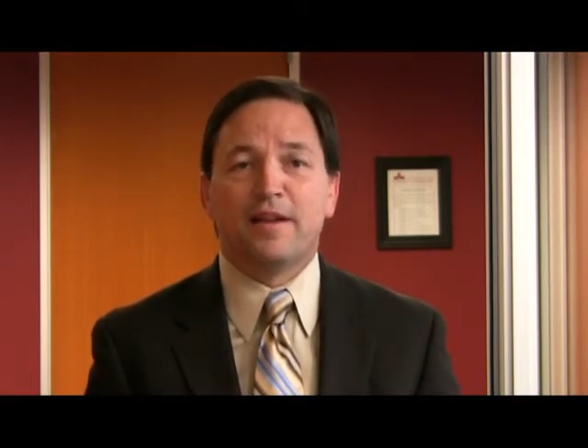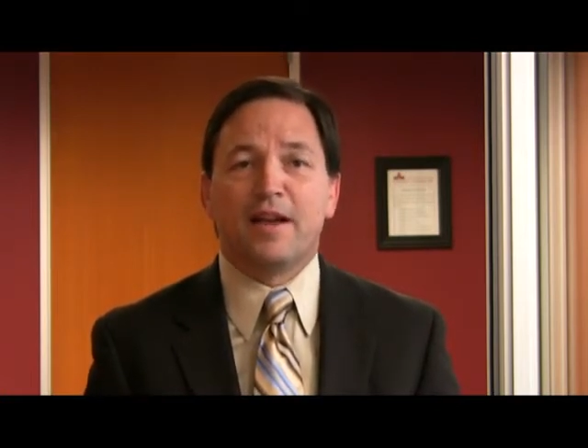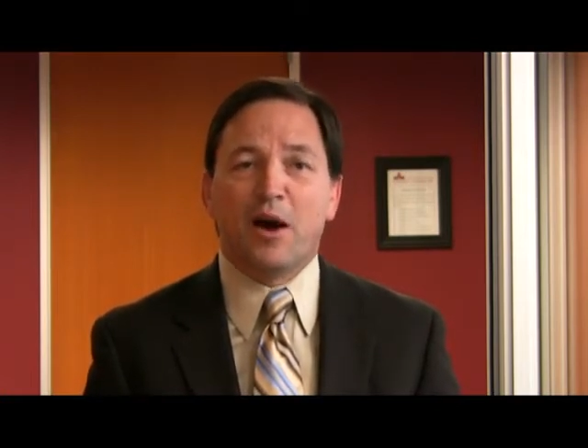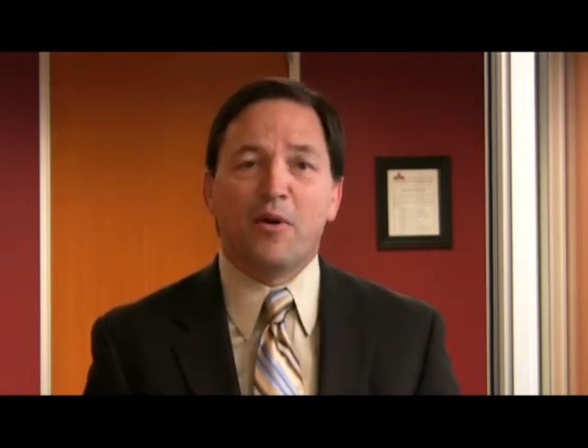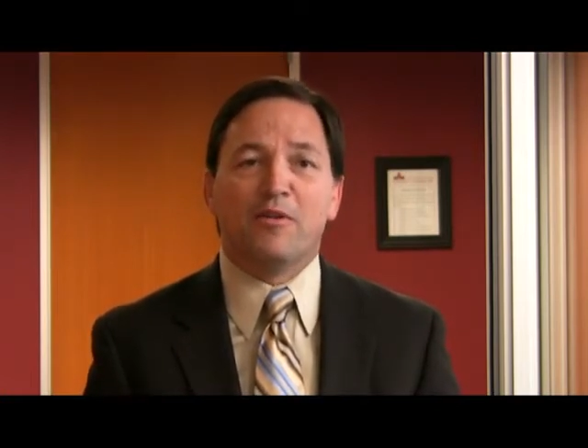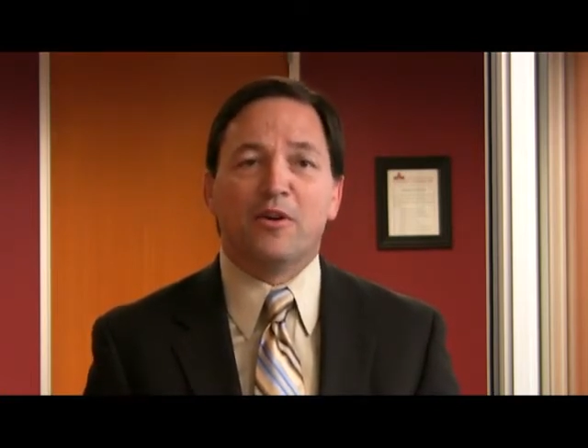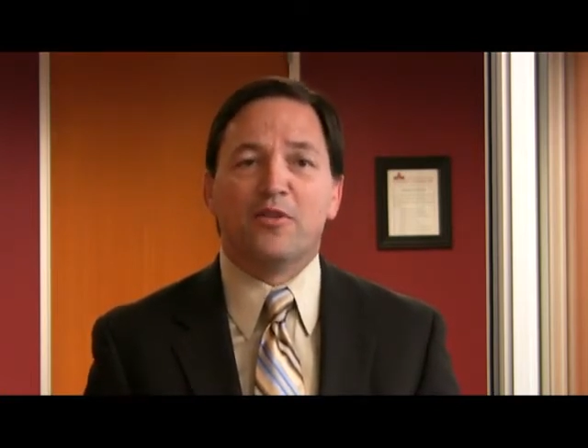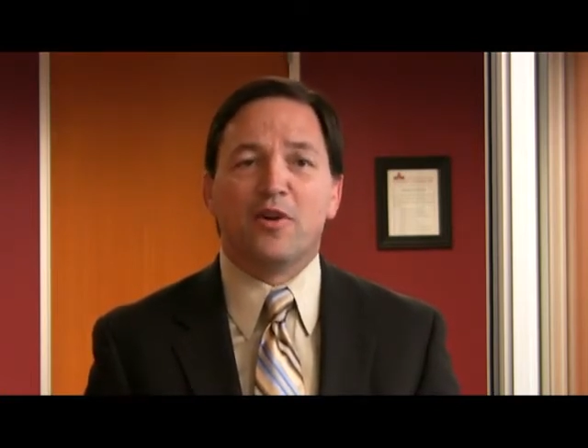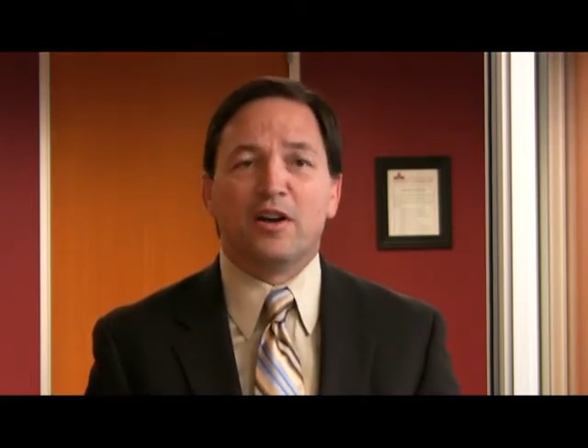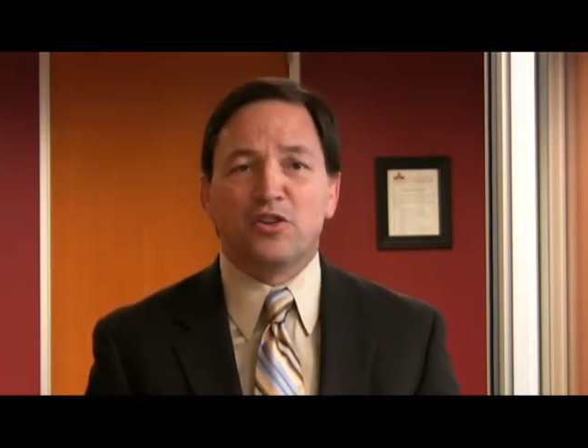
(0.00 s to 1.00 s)
However,
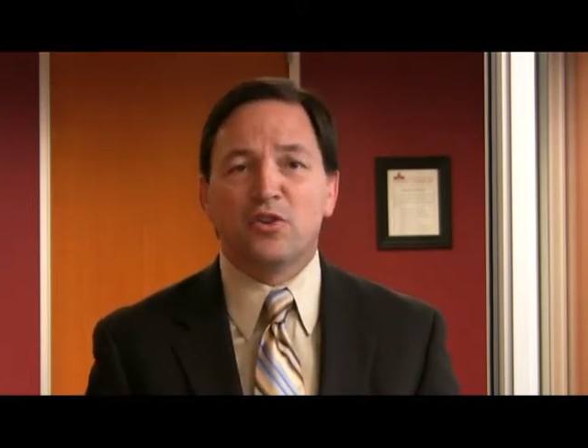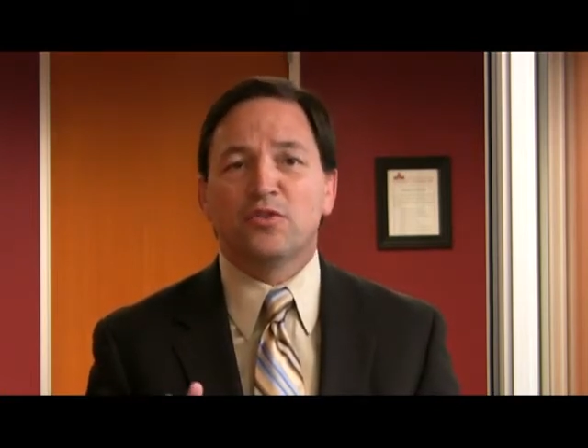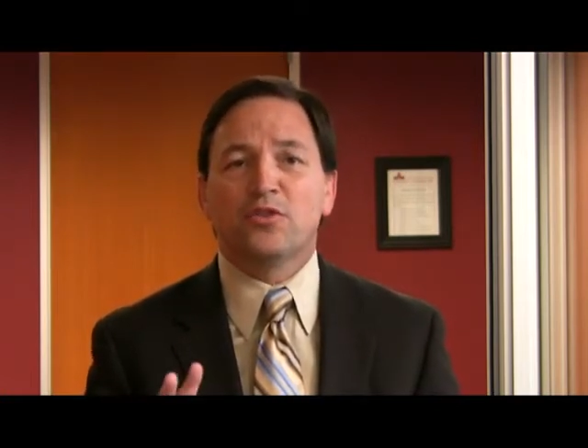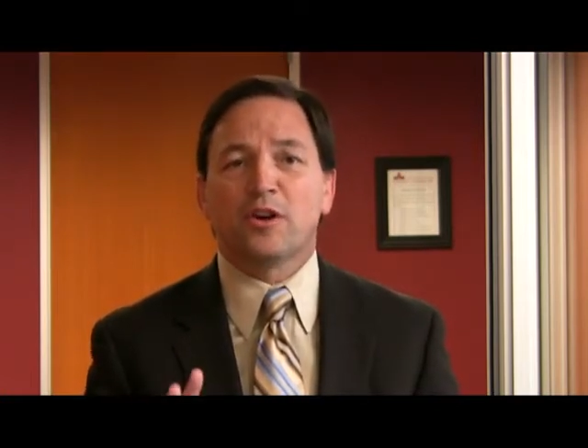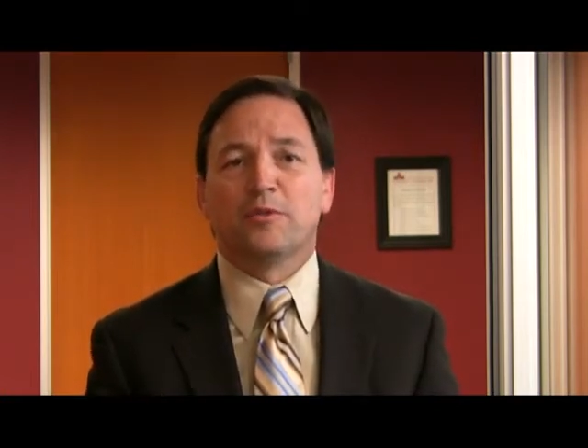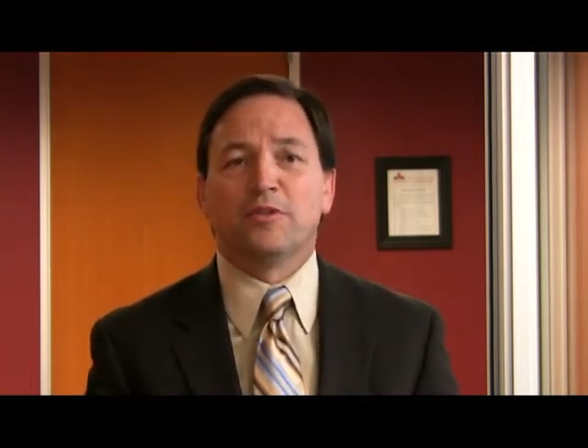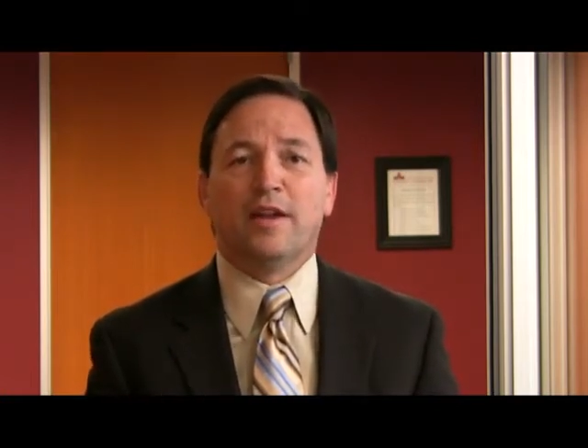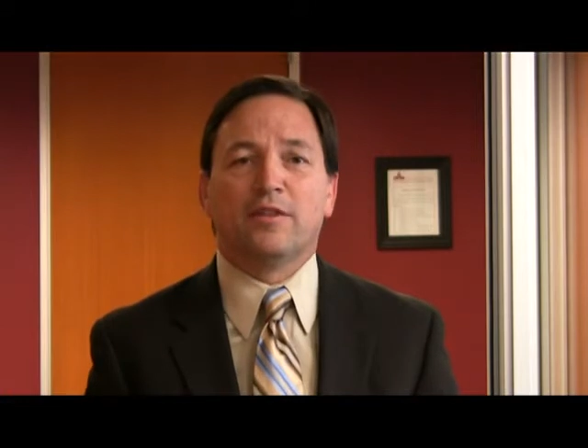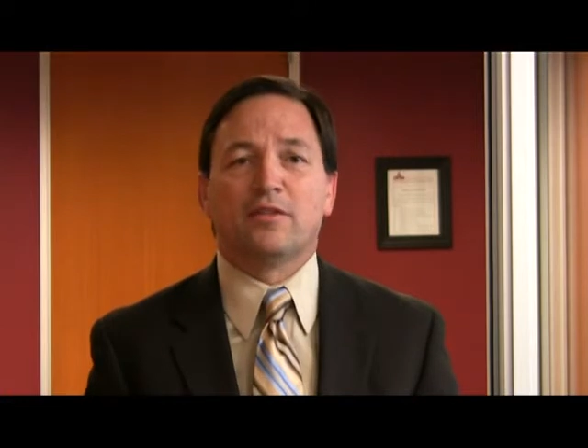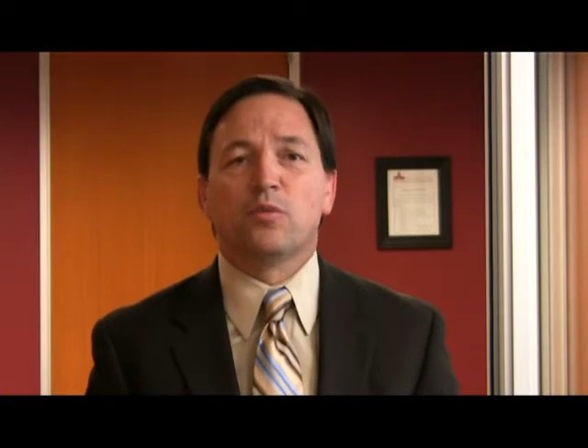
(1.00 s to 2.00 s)
there are 2
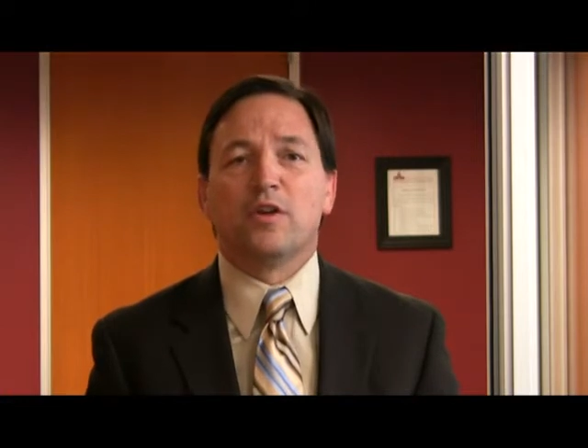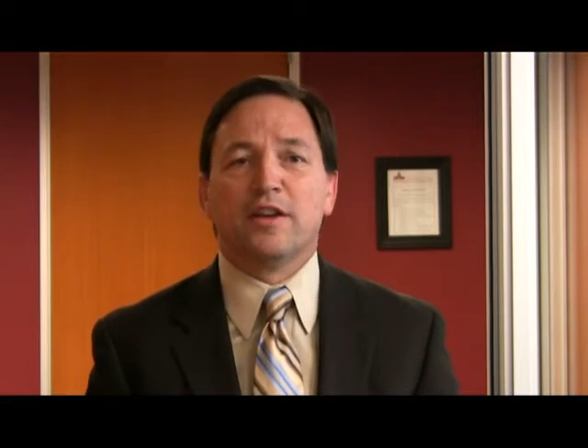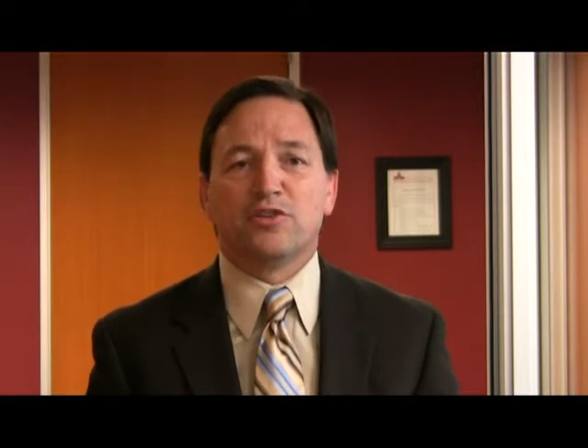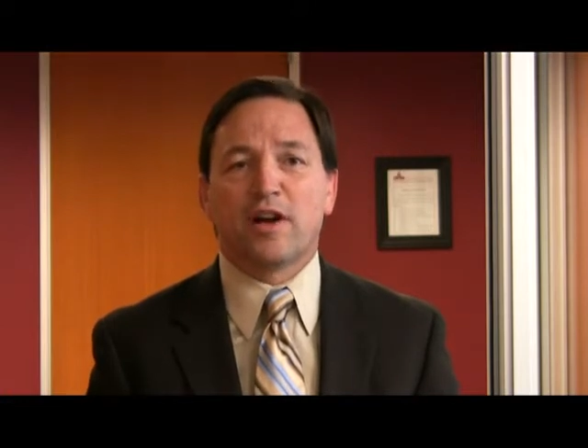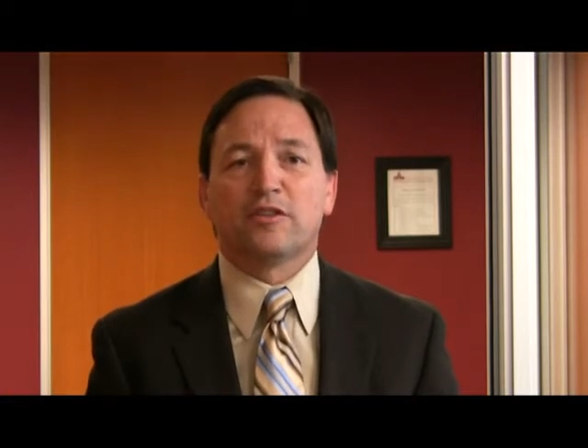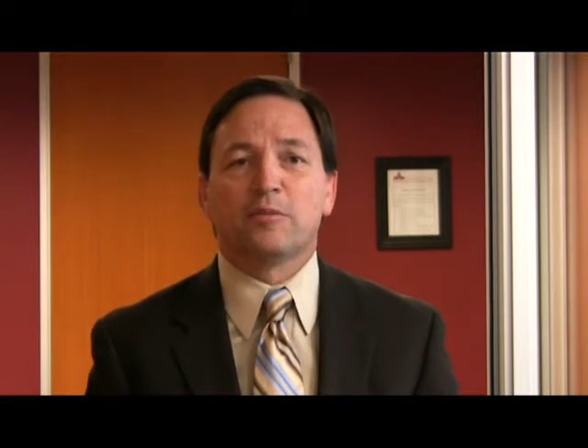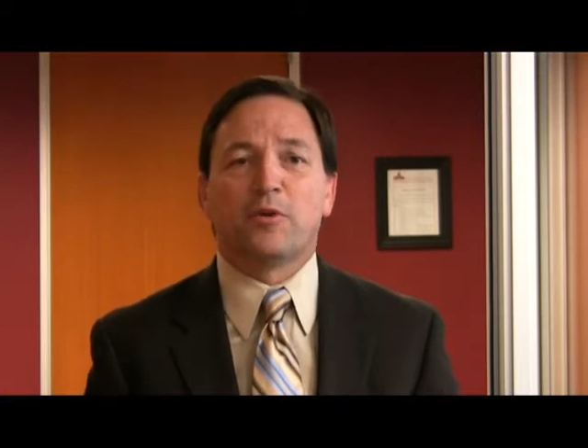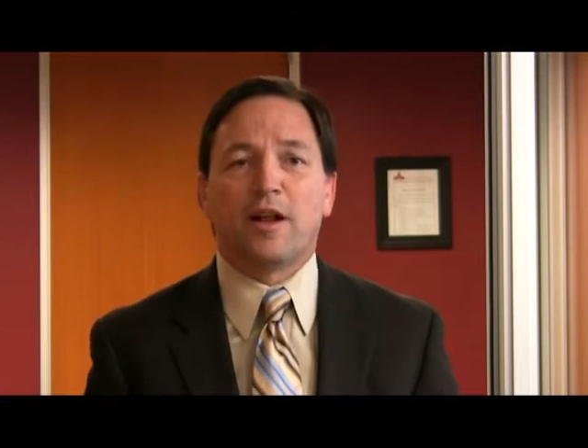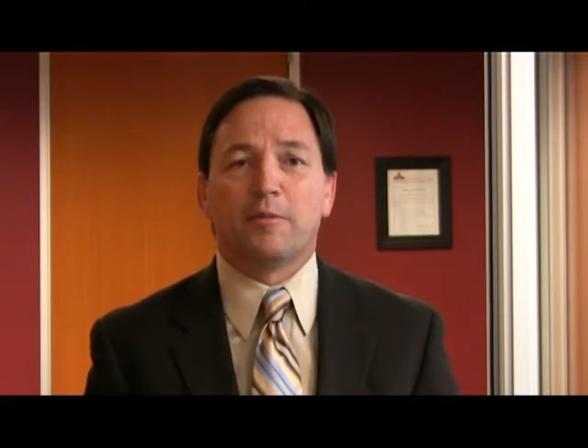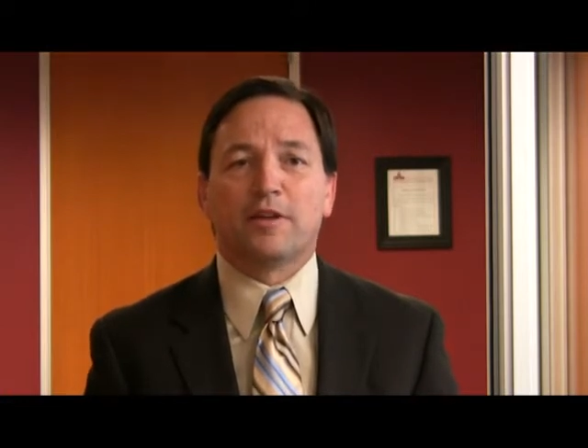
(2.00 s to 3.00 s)
circumstances where a child
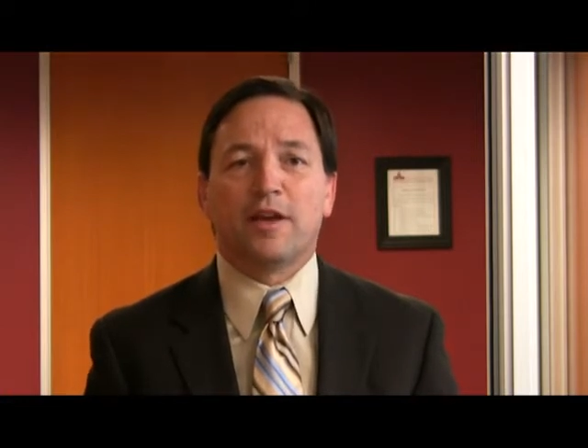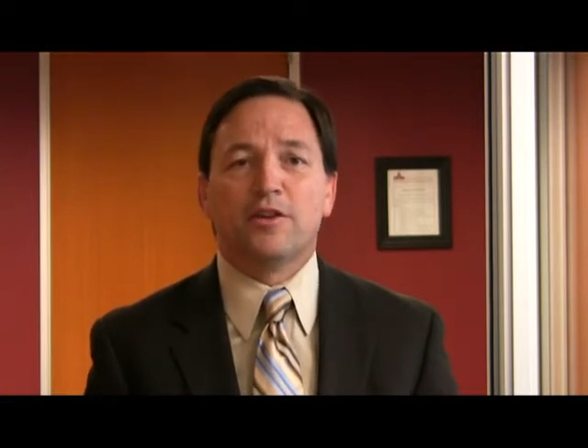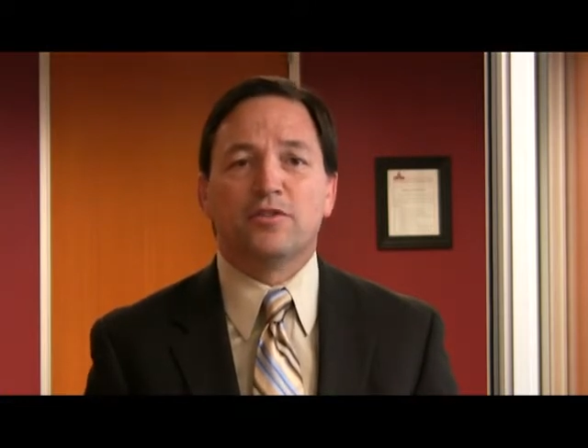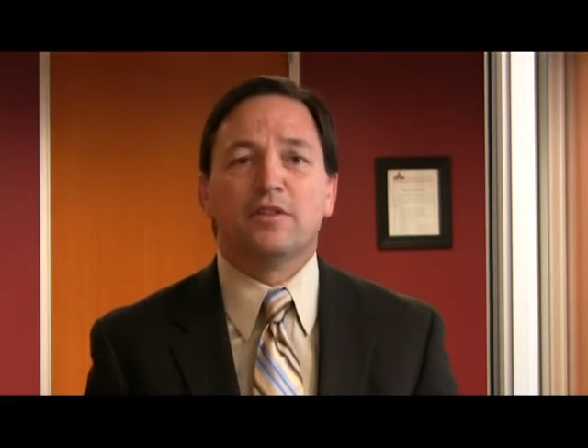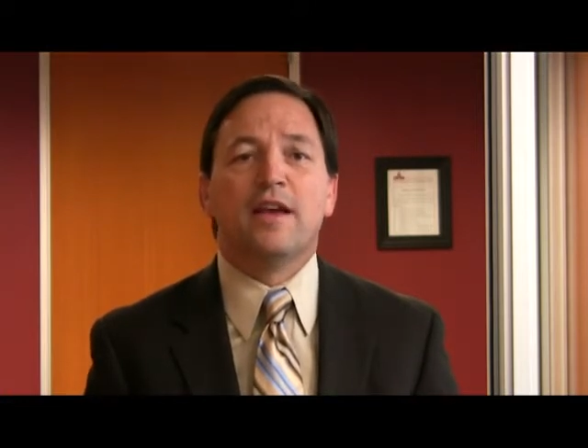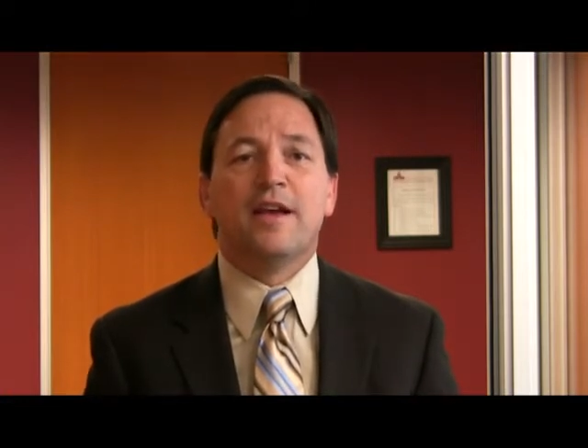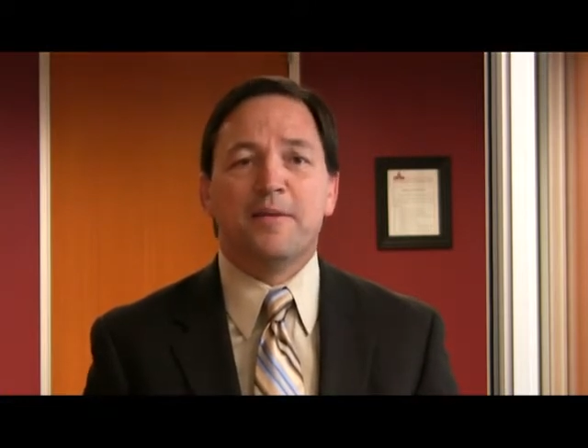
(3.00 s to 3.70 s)
support obligation